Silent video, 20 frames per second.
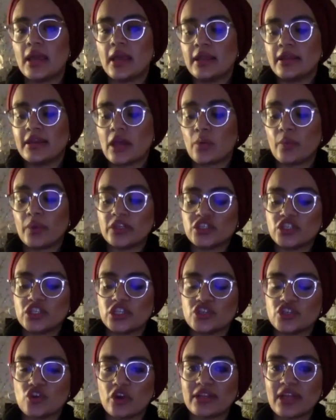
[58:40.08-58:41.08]
Now, when she
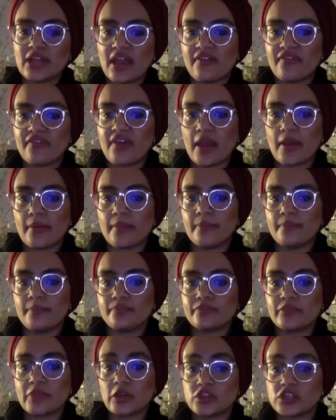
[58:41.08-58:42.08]
joined FM,
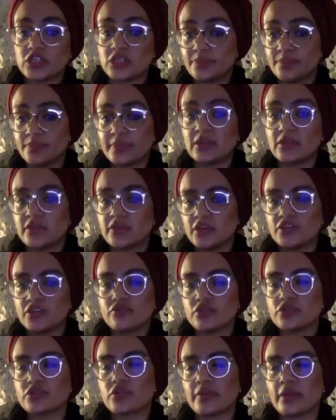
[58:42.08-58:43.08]
now she's built her
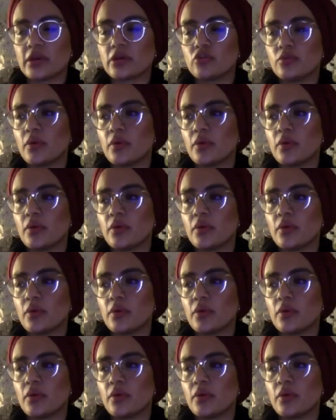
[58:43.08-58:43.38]
trust on that group,